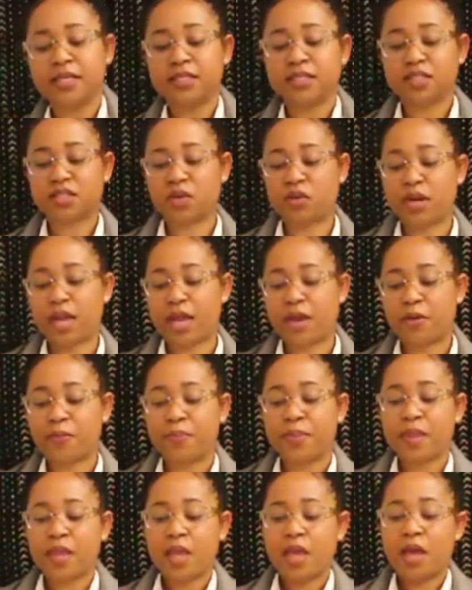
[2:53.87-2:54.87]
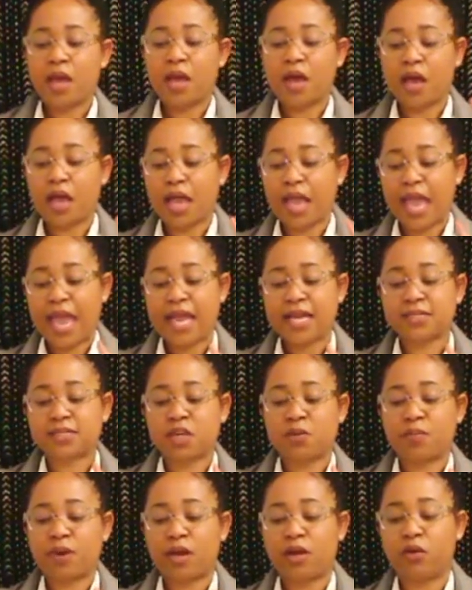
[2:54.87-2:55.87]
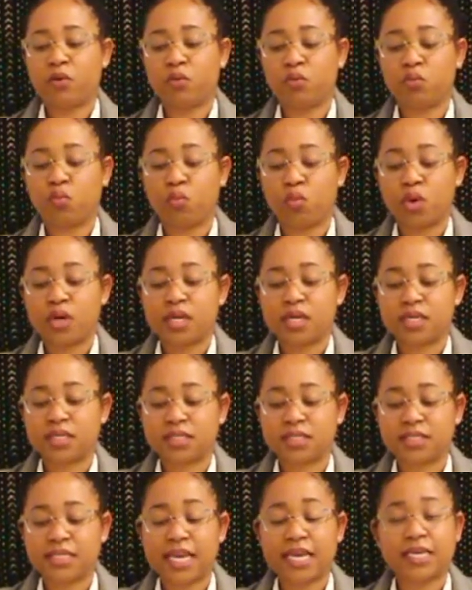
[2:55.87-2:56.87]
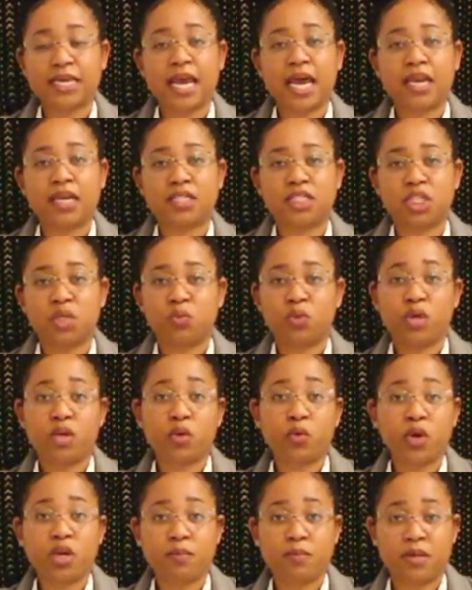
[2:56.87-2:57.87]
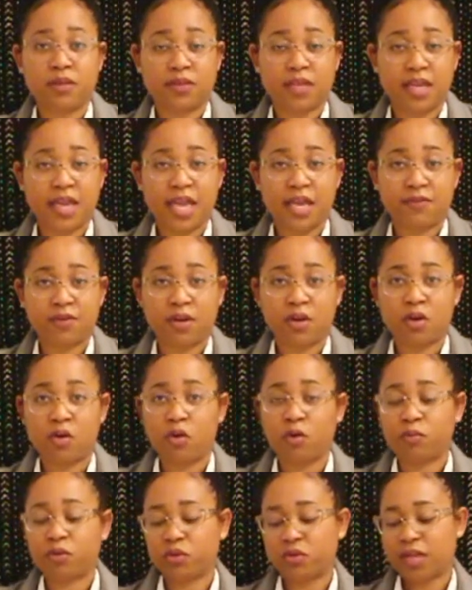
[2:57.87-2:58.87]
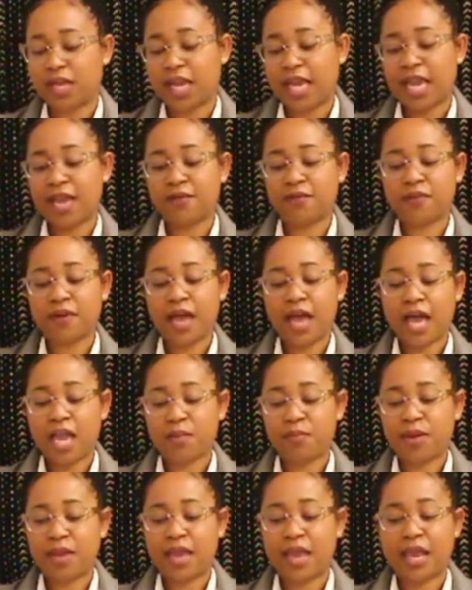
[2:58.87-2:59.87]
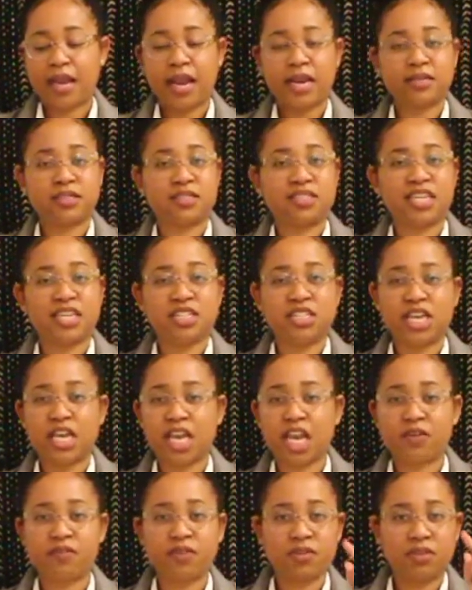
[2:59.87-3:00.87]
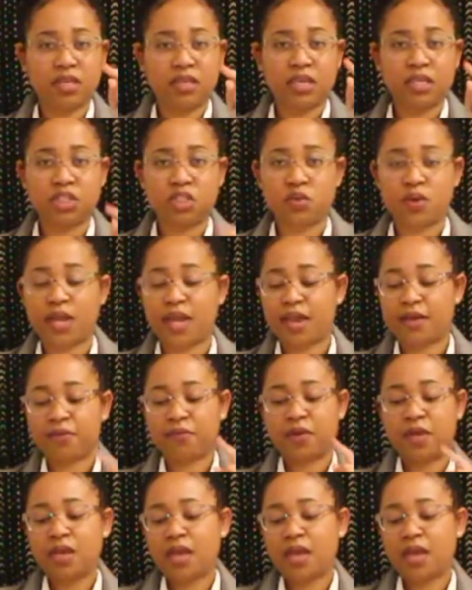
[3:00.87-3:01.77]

So now, I ask about what technology, what equipment they have at home. Do they have iPad? I just say, check everything that you have.